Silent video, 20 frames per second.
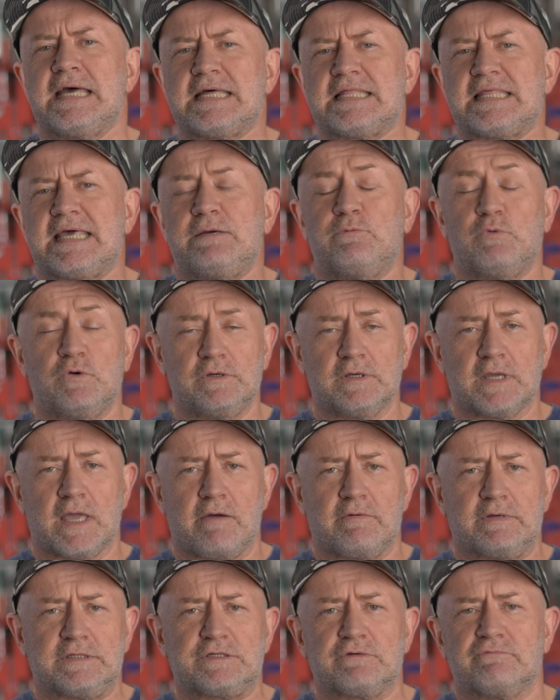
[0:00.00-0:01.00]
they were
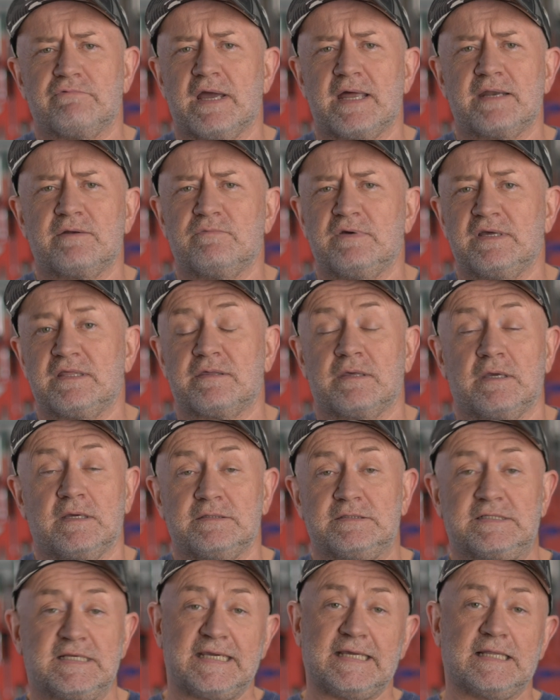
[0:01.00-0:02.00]
going to run with
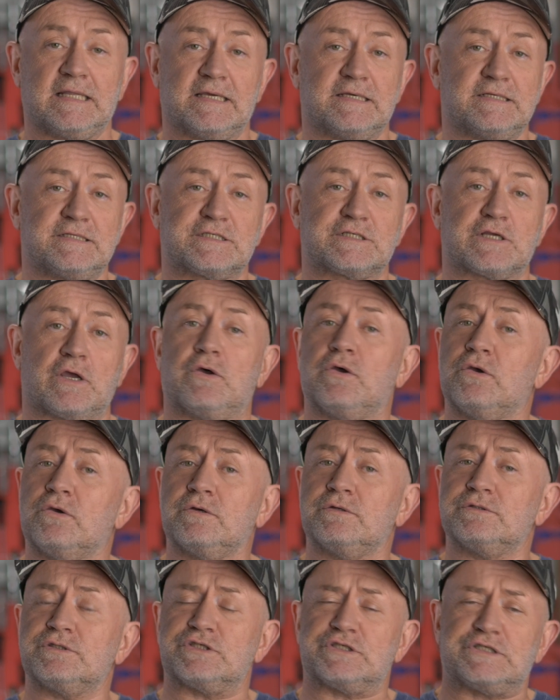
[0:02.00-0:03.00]
dealers
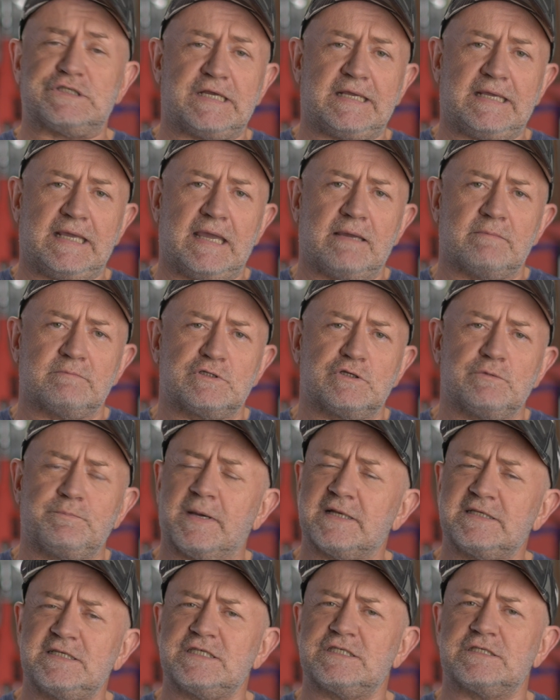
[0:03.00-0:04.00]
urge GM to
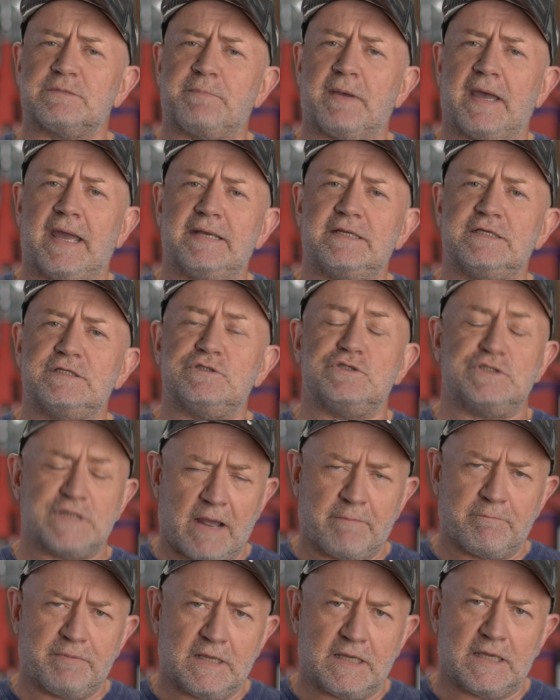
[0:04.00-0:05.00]
participate in
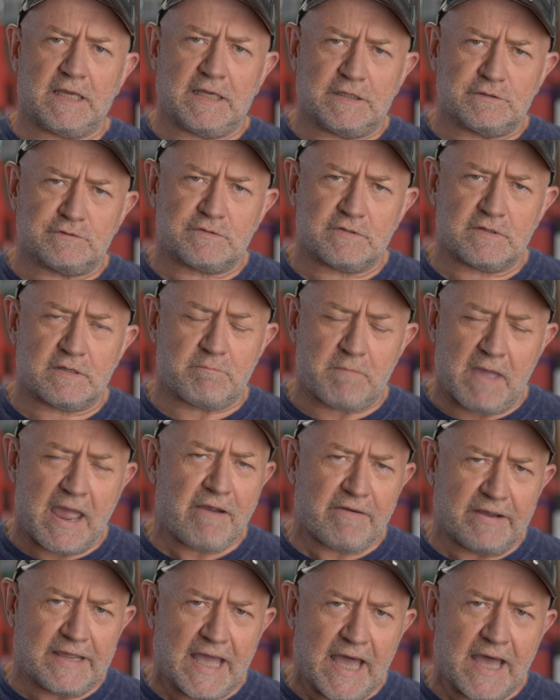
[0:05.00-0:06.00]
jumping into the
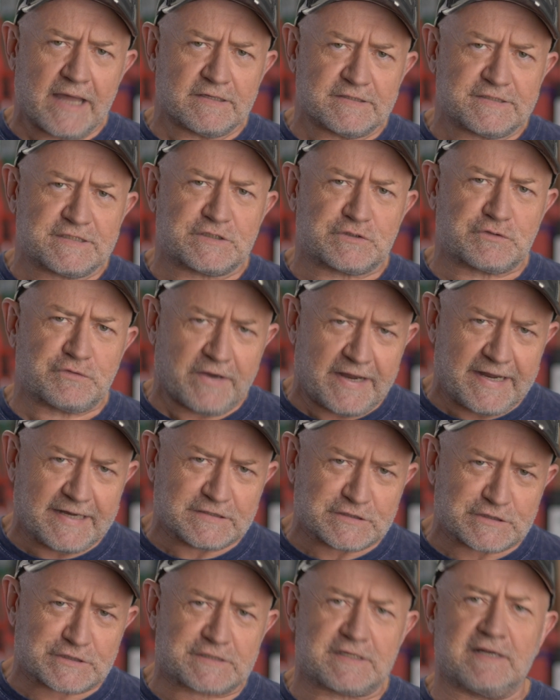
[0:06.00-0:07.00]
Marianas
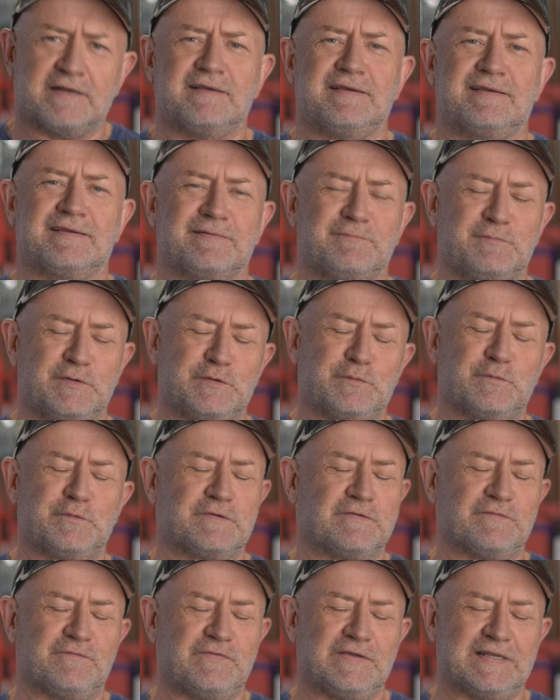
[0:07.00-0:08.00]
Trench, but it
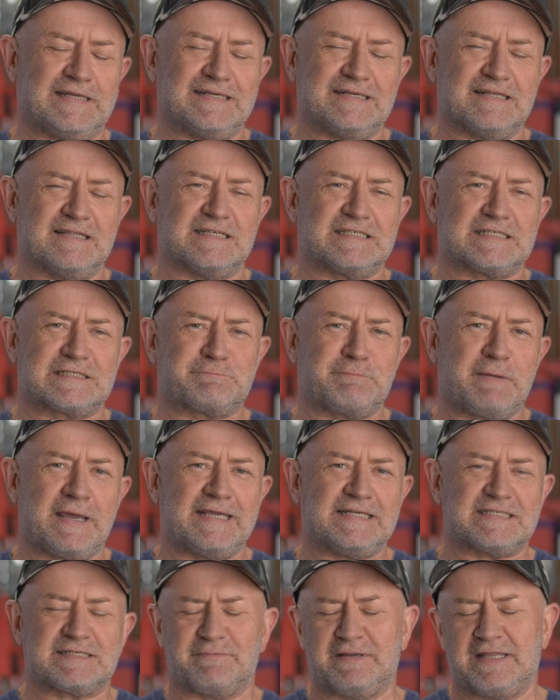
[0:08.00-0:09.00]
wouldn't fit into the
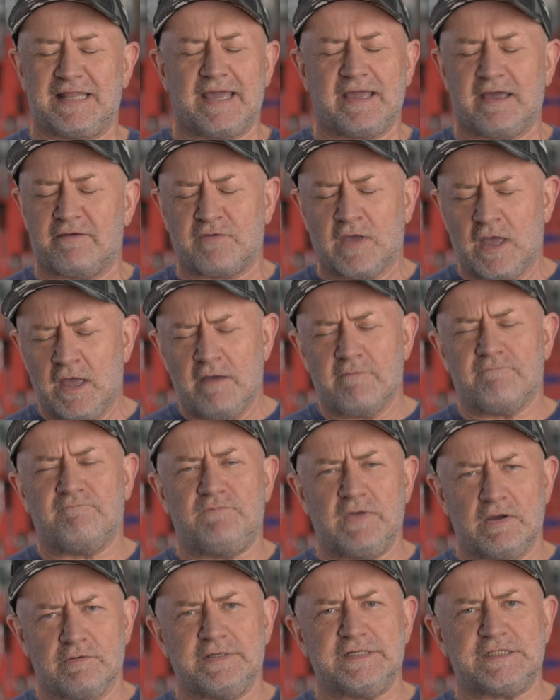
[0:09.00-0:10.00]
space. I mean, they have
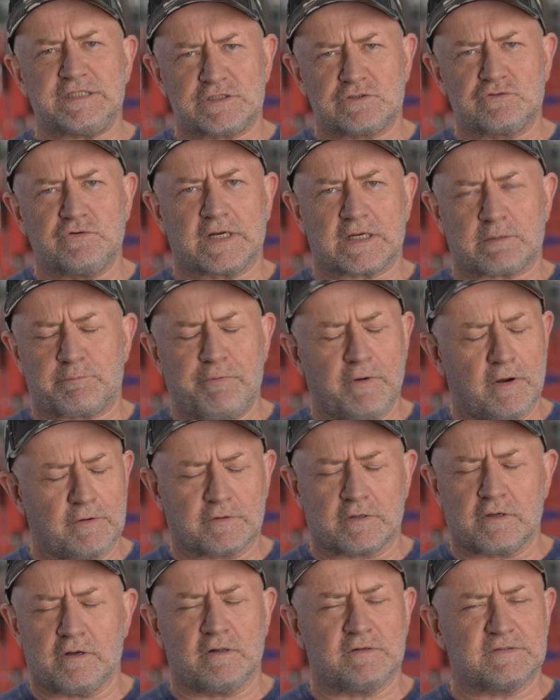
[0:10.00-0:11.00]
very strict
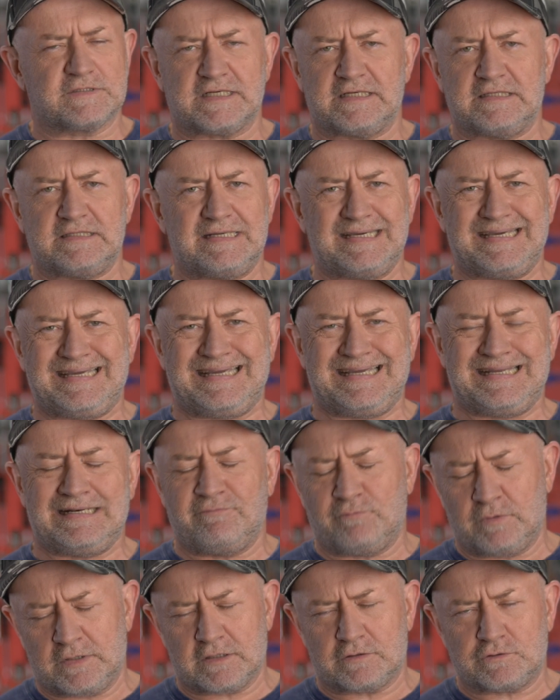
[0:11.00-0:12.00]
protocols
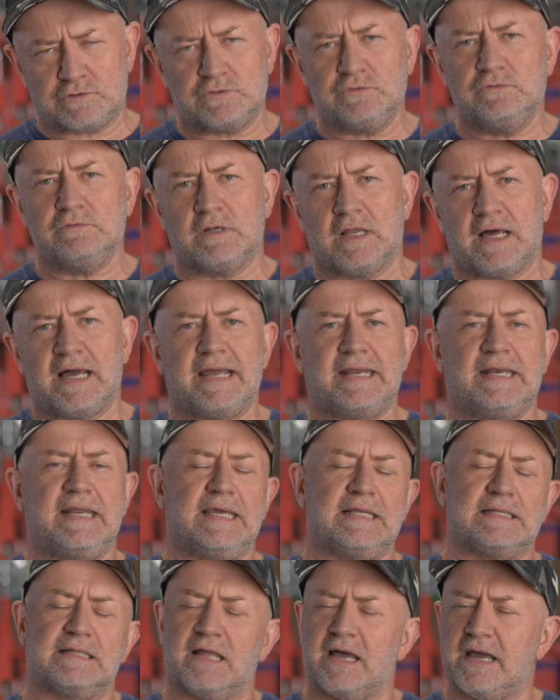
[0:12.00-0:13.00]
indeed, with a two-line
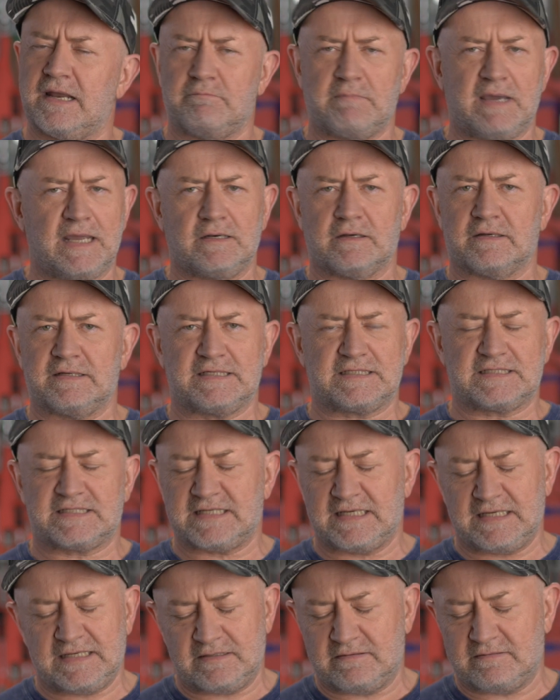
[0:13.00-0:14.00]
headline, may not
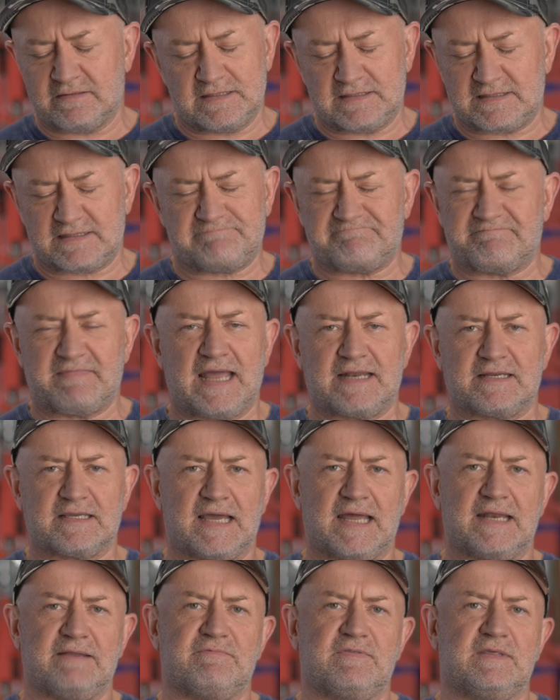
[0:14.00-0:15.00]
exceed, it's that
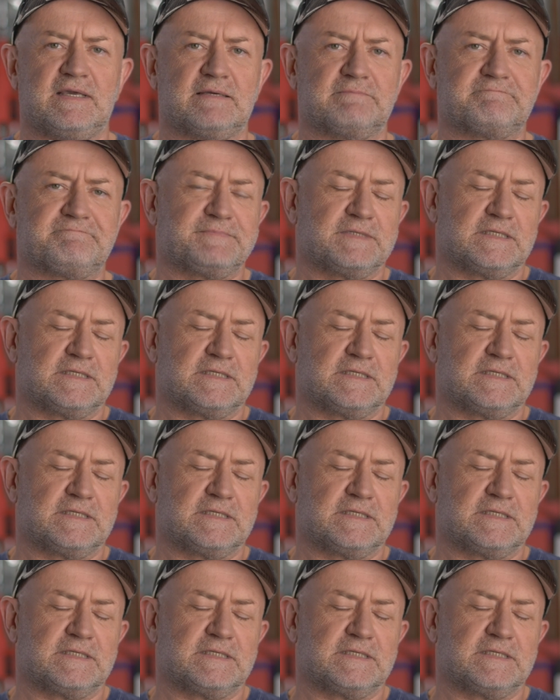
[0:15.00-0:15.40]
kind of thing.